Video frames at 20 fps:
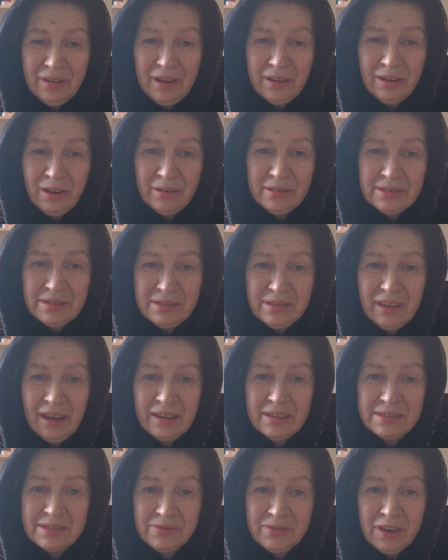of,
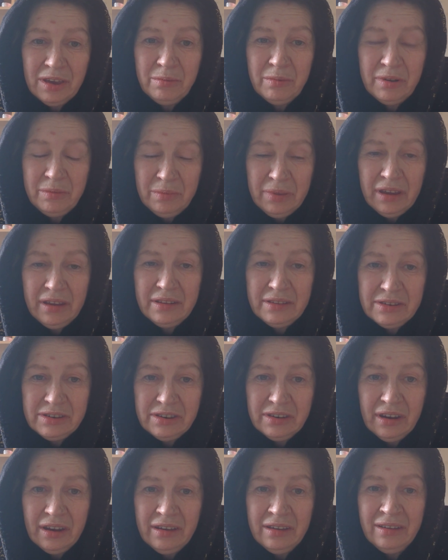as human
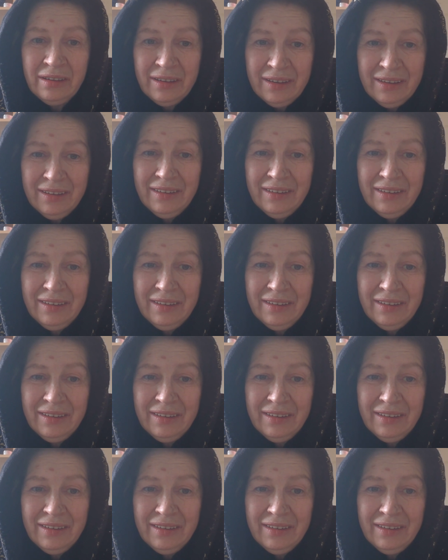beings, you know?